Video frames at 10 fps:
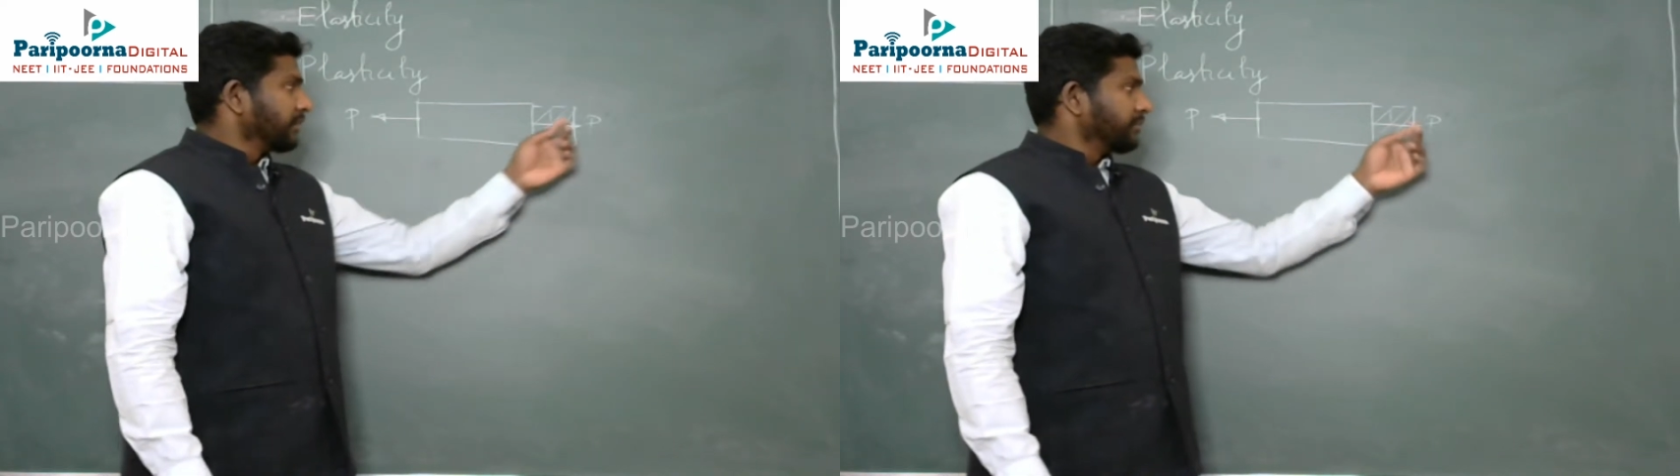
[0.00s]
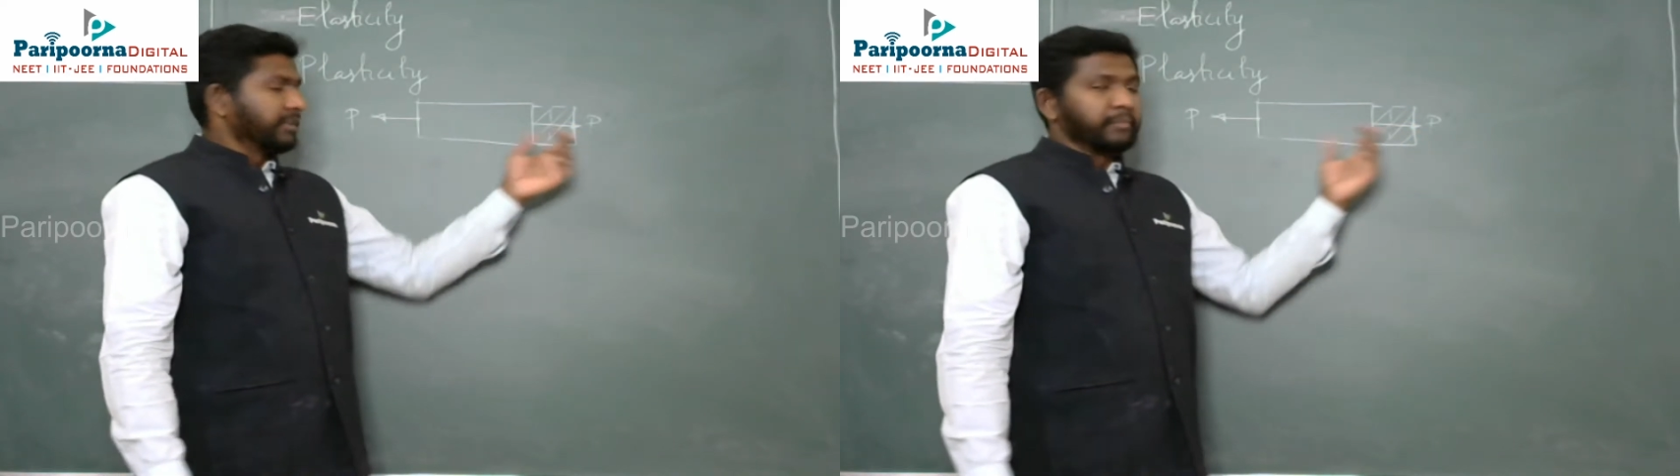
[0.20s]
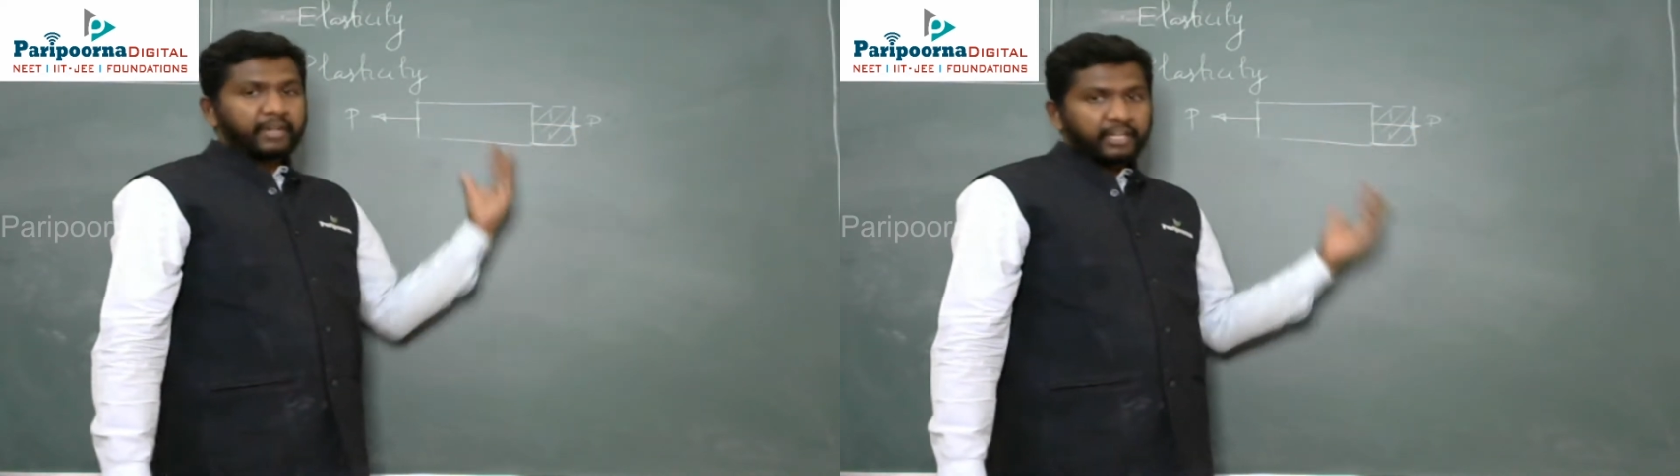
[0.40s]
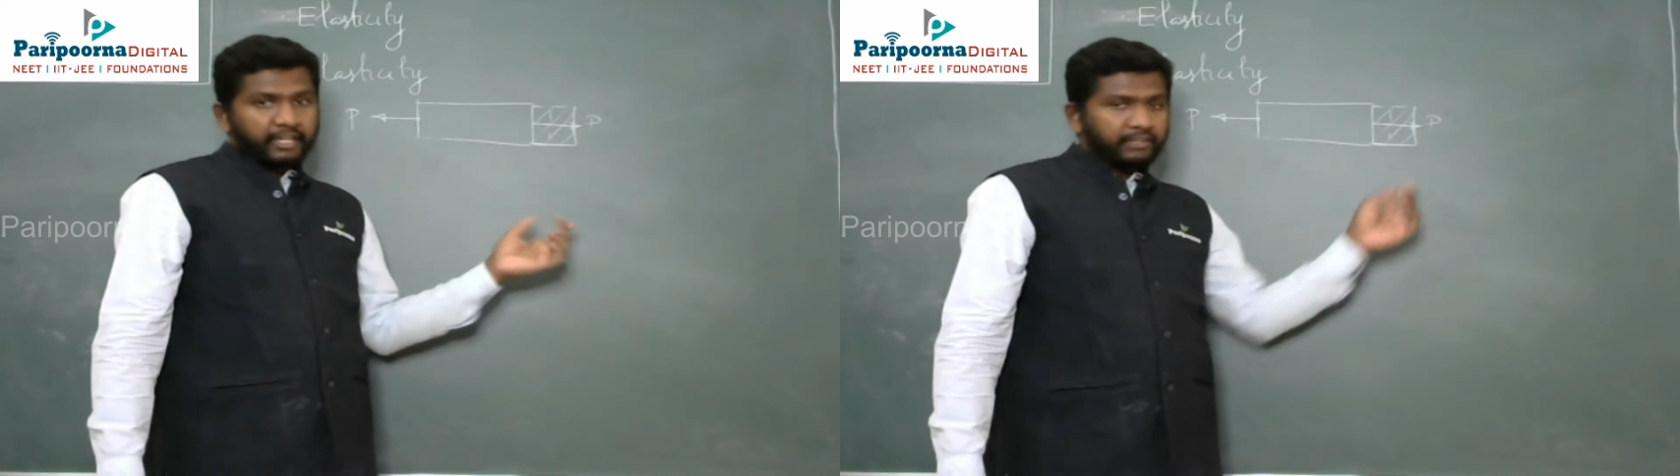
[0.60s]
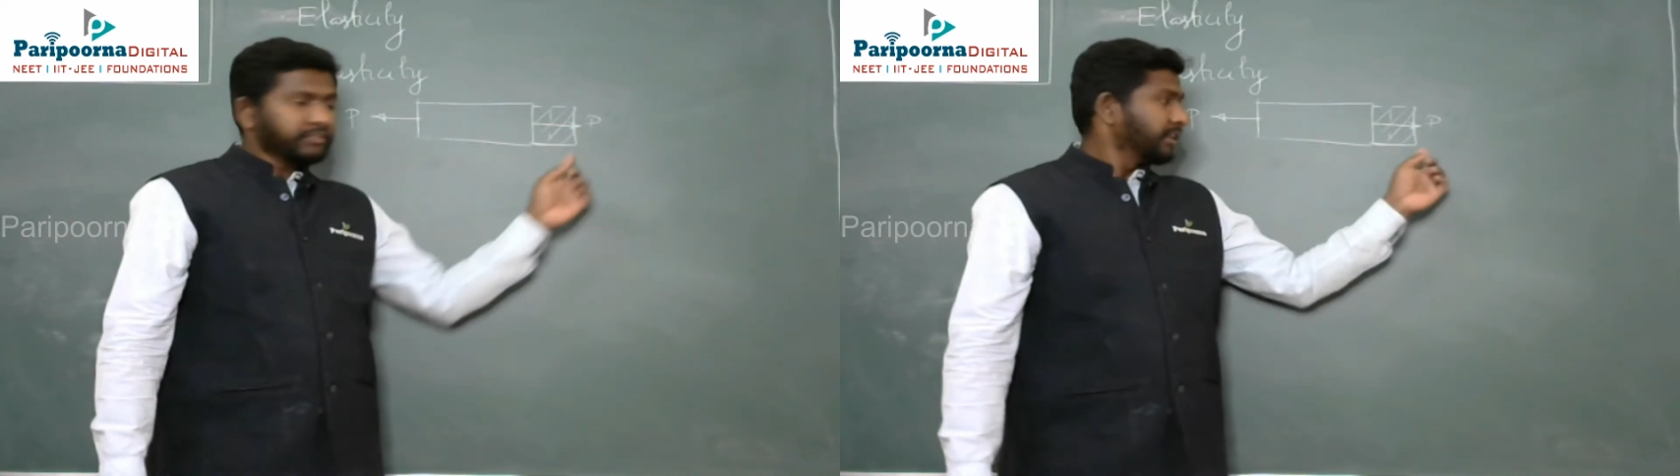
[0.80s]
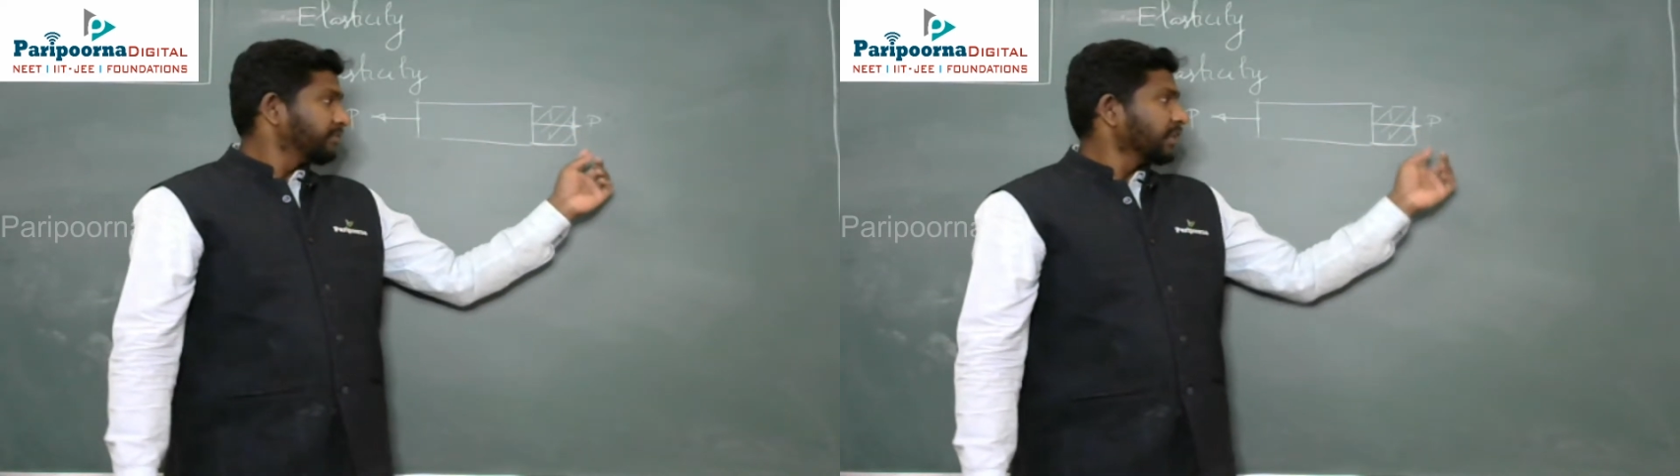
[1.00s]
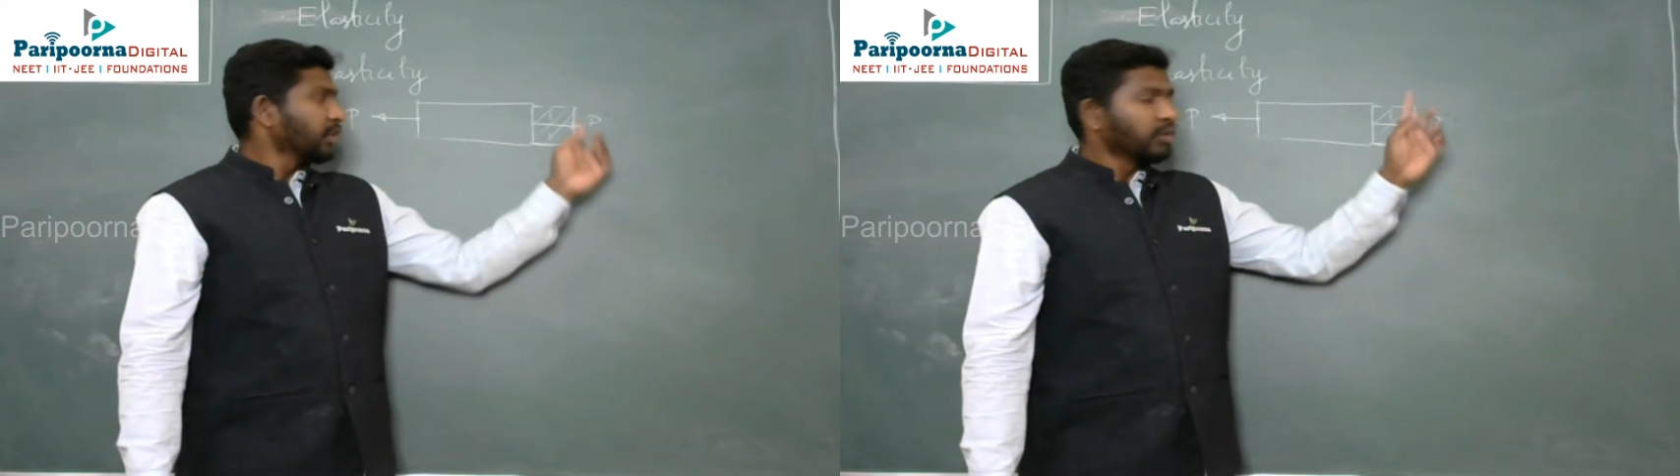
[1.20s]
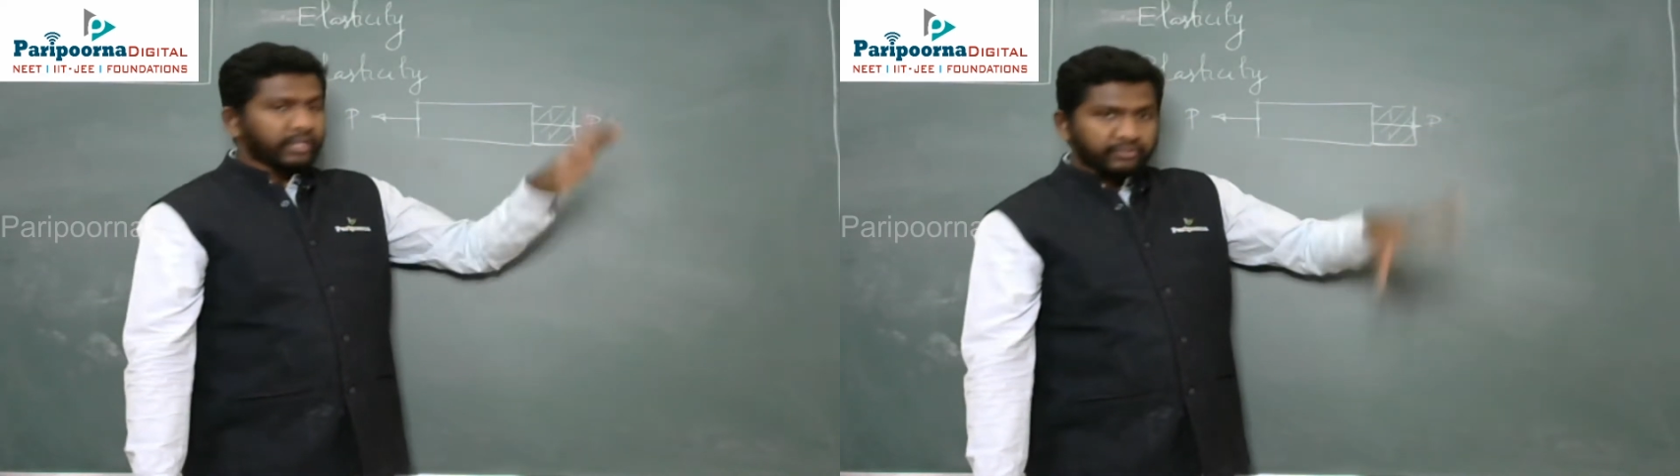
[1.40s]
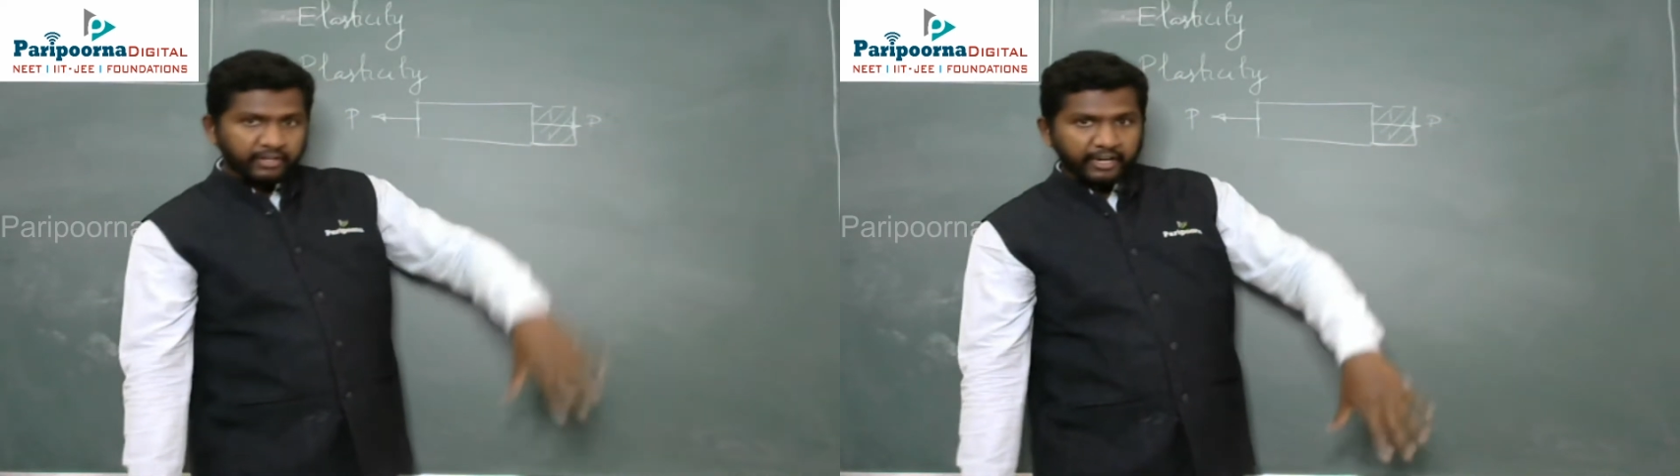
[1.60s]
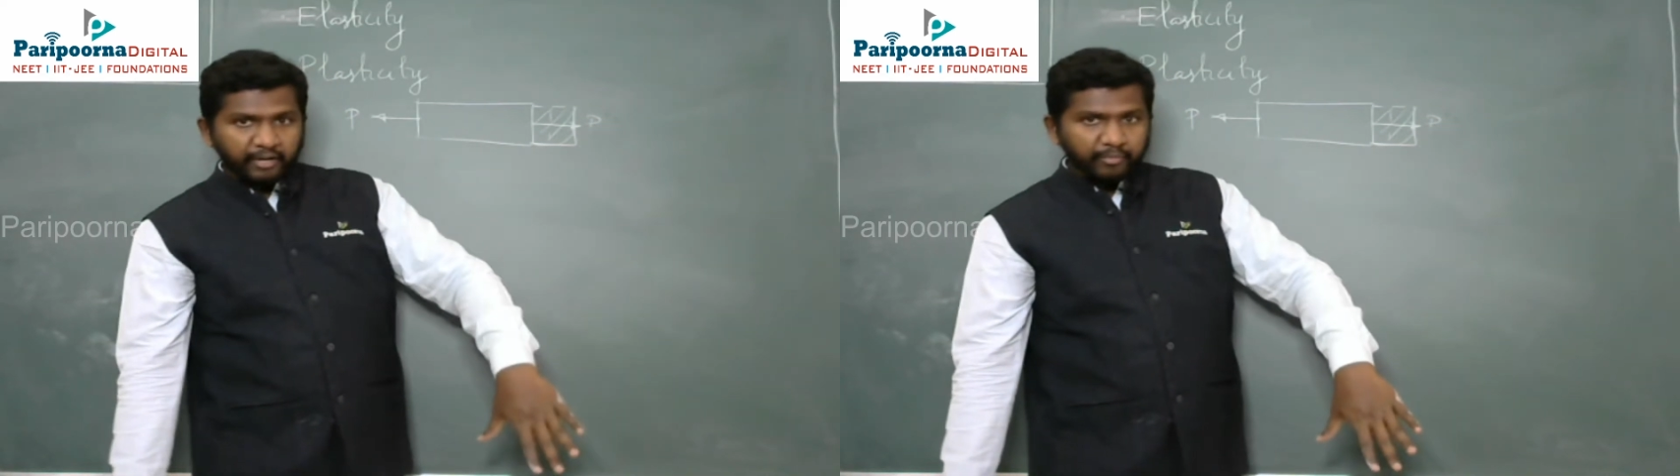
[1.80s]
The meaning is if the load
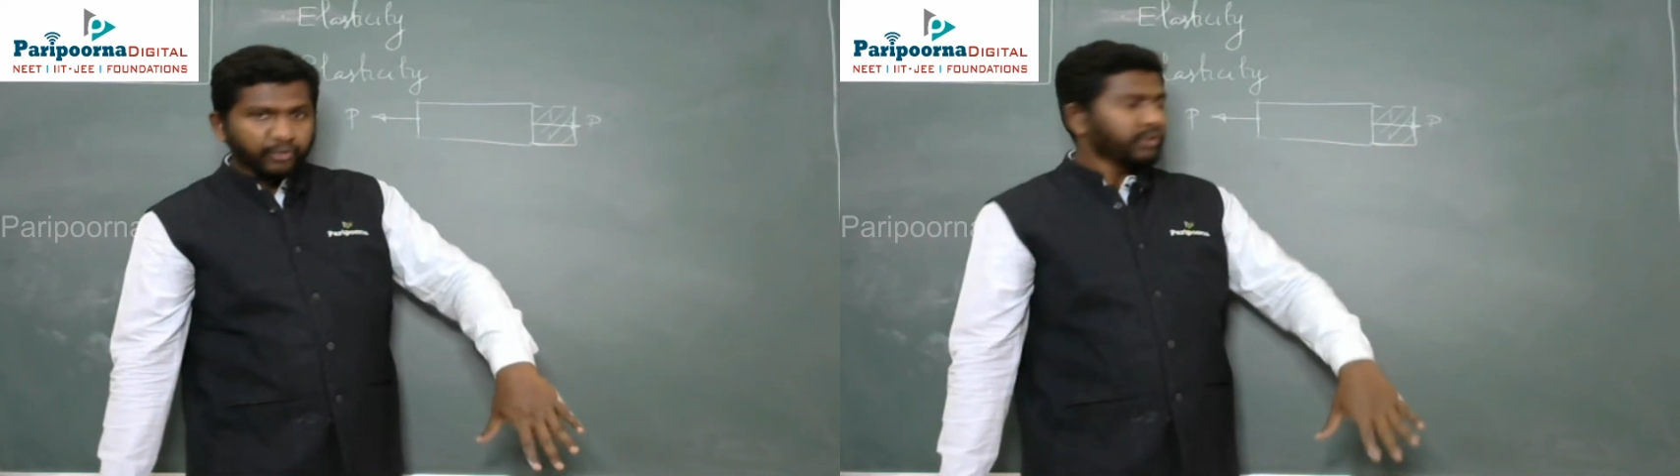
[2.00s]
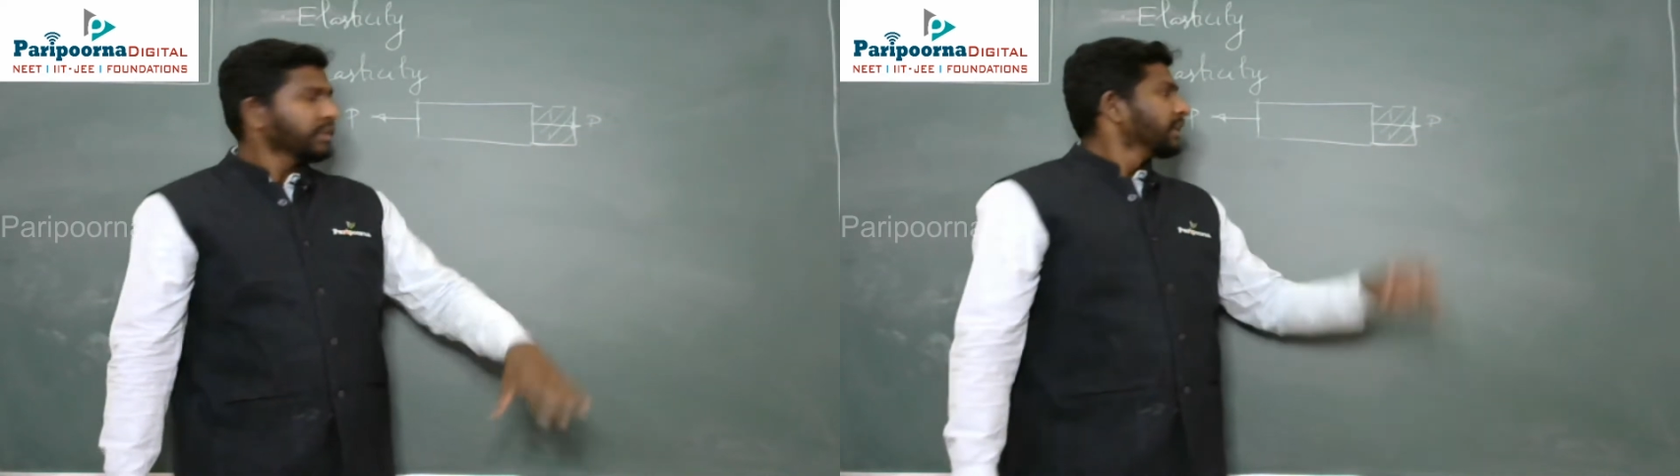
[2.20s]
is removed,